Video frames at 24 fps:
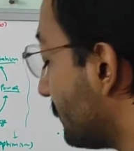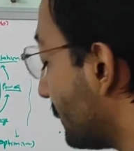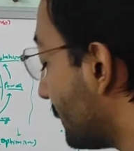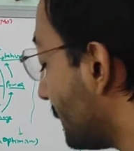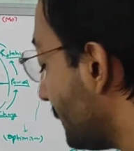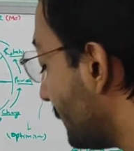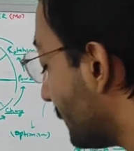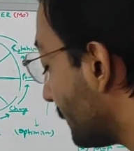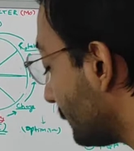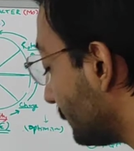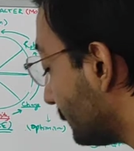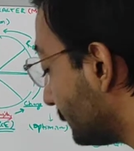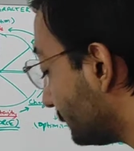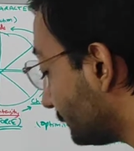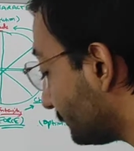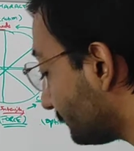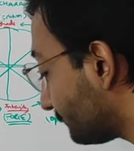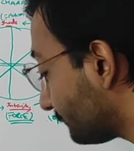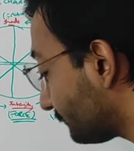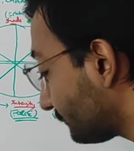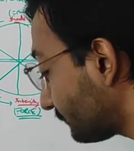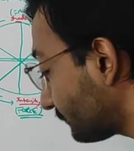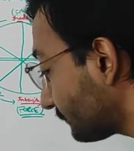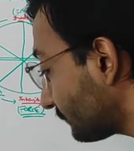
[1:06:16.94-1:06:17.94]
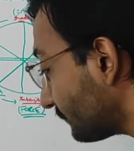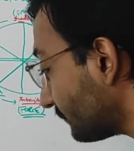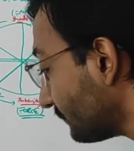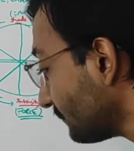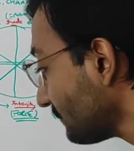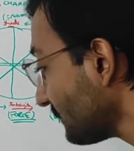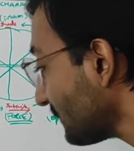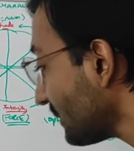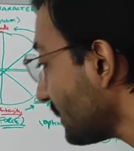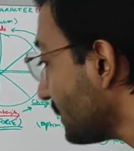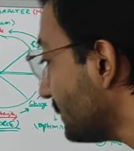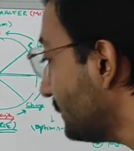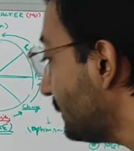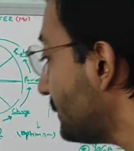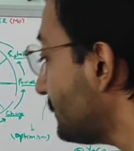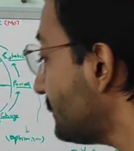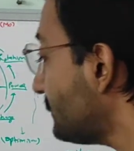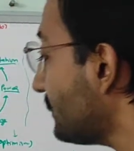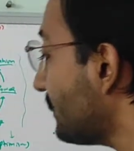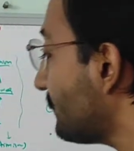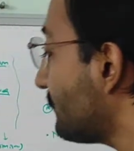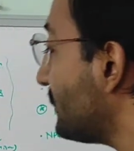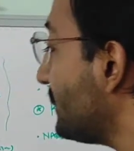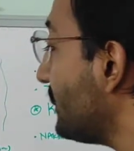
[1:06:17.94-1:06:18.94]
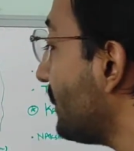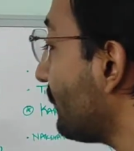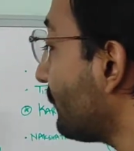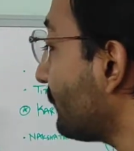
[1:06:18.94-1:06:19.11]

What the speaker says: over here. This is the wheel